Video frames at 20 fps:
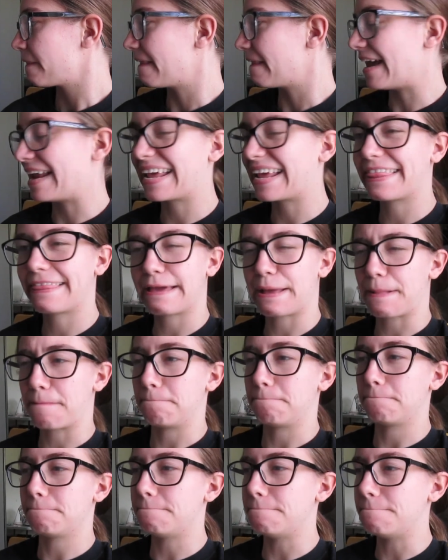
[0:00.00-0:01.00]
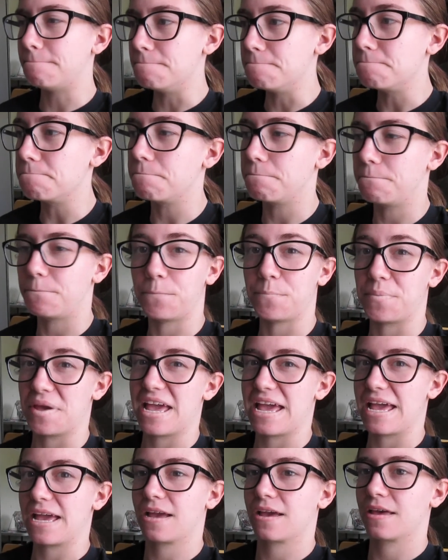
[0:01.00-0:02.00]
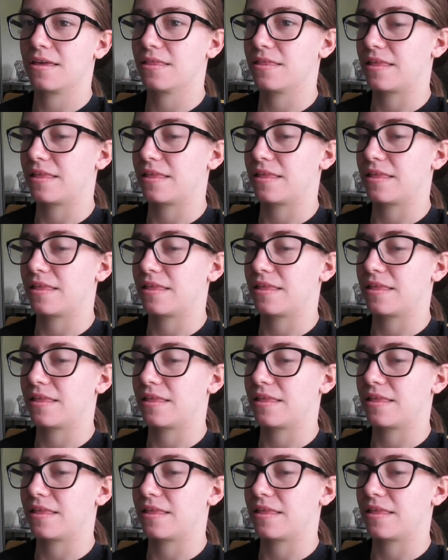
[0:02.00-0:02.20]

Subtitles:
anything big.